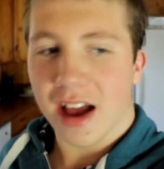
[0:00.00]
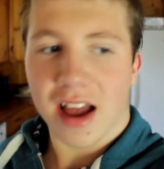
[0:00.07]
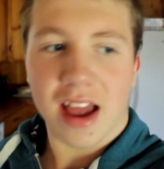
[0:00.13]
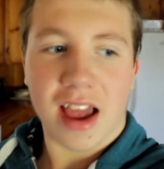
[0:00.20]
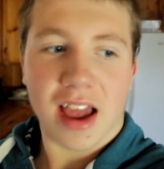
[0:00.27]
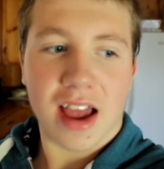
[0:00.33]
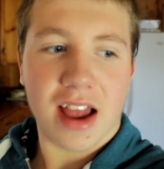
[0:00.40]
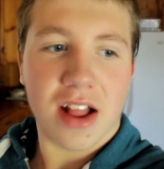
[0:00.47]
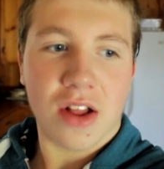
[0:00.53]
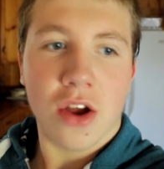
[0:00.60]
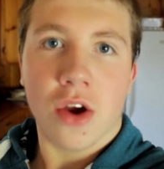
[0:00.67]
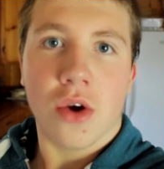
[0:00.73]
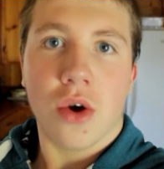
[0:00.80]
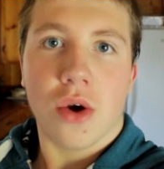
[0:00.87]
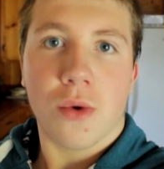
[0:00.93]
and
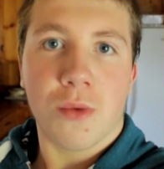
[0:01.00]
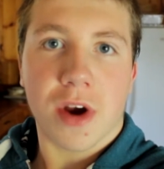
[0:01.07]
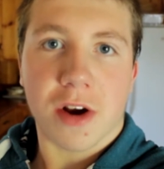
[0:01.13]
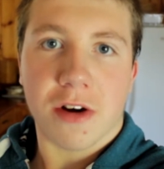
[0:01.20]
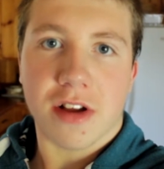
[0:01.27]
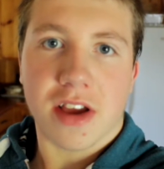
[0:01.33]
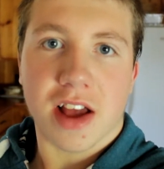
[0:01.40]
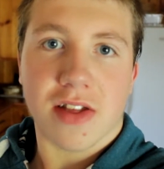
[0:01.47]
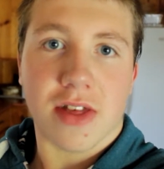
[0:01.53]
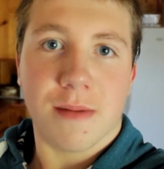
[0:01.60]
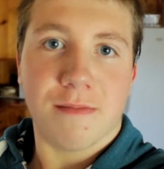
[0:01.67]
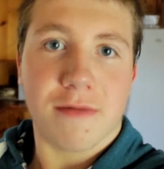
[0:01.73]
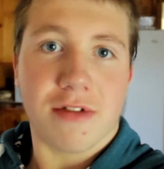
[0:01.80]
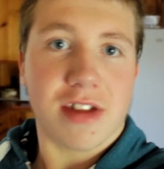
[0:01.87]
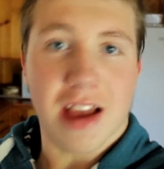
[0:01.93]
we're going to get
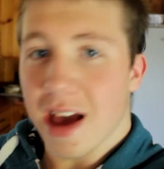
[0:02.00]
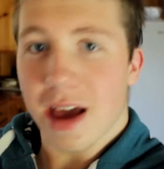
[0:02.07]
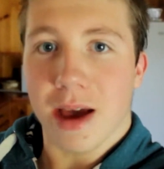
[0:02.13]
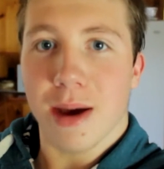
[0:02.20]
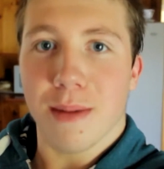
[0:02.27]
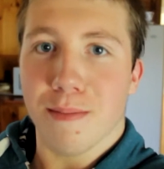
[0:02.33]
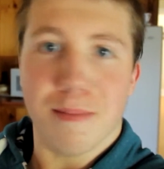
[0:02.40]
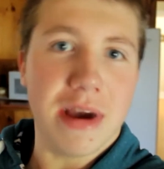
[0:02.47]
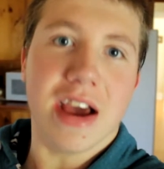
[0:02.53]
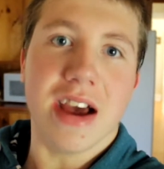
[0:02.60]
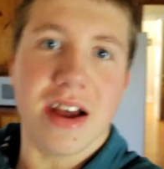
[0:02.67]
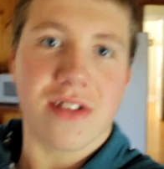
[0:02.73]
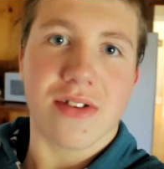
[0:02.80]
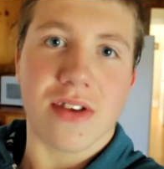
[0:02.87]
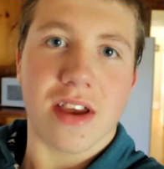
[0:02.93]
some
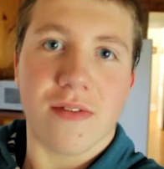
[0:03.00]
Timbits.